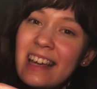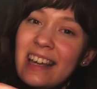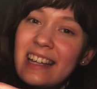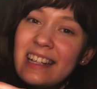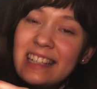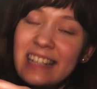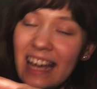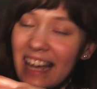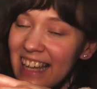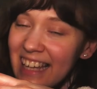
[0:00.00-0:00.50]

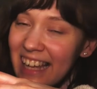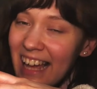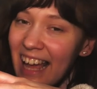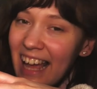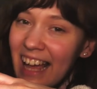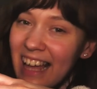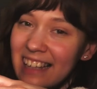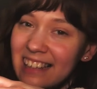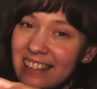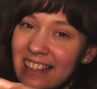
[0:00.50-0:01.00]
Take
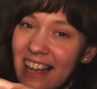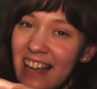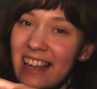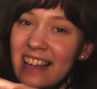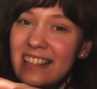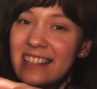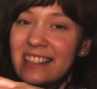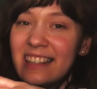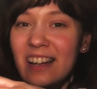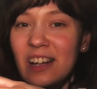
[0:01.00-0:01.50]
care,
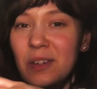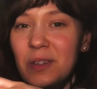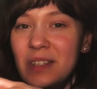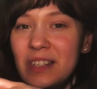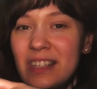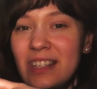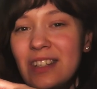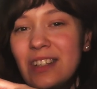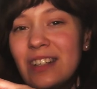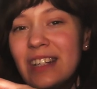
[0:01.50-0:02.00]
and I will
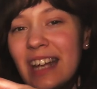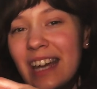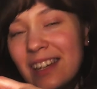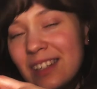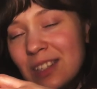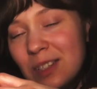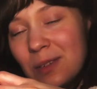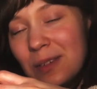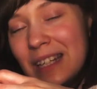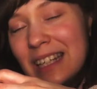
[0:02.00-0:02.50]
see you
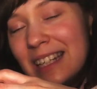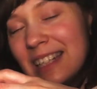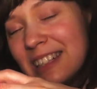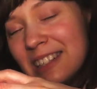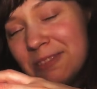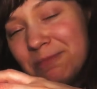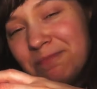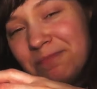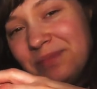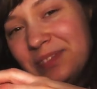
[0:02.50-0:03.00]
next
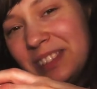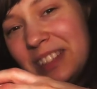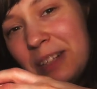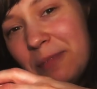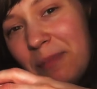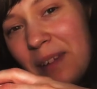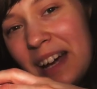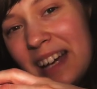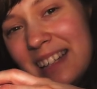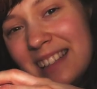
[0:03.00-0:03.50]
week.
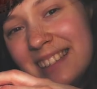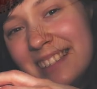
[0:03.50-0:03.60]
Goodbye.